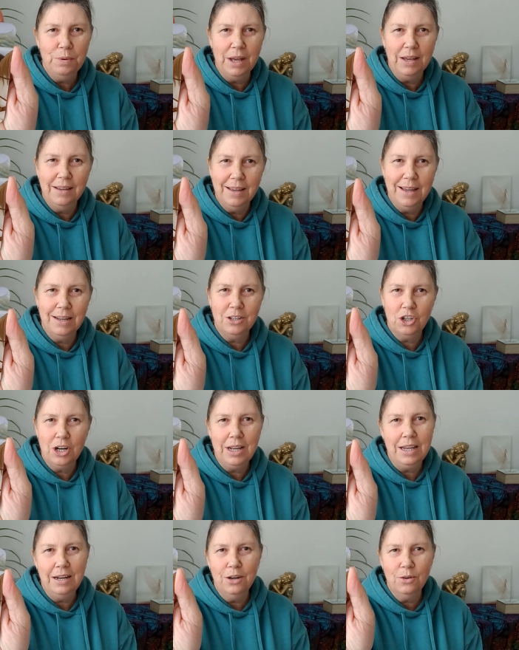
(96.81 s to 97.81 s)
but it
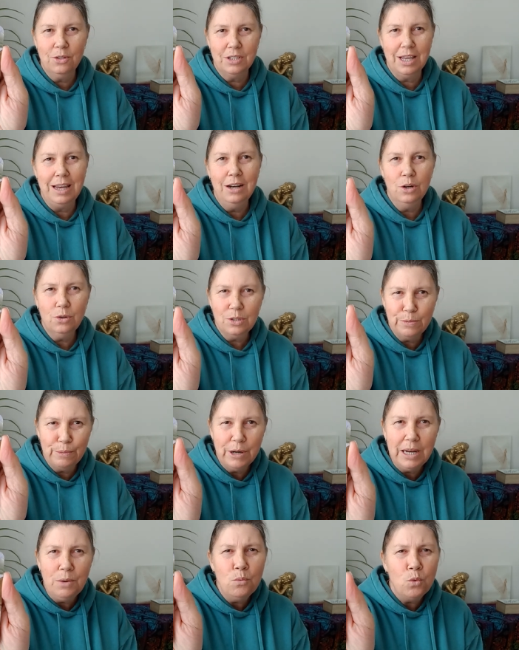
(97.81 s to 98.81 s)
actually looks, he looks
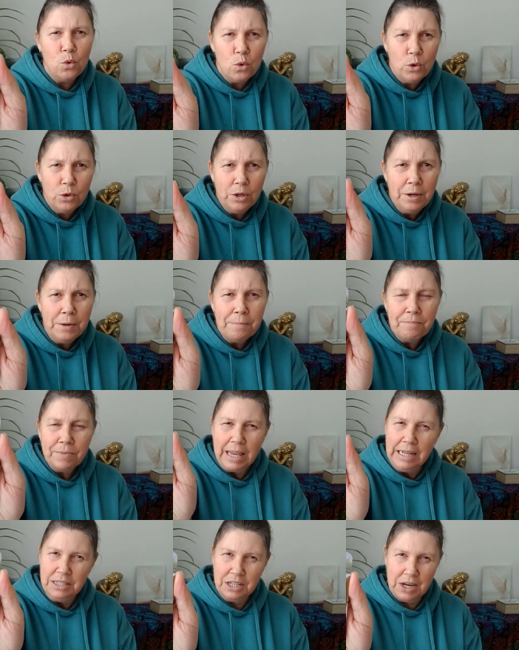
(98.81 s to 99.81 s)
pretty worn
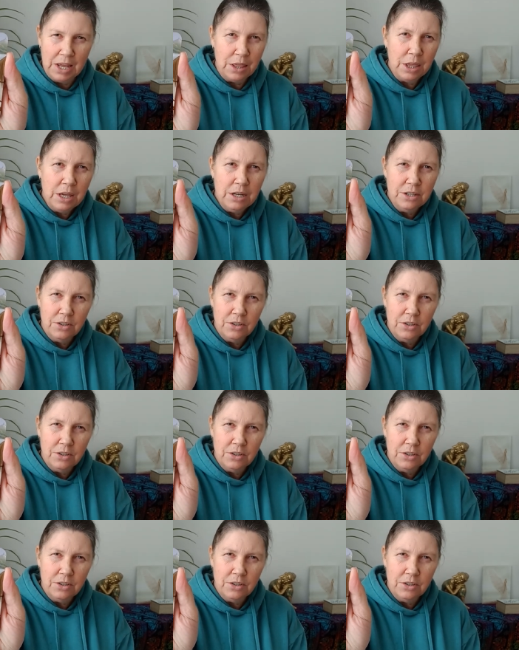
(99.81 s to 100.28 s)
and tethered.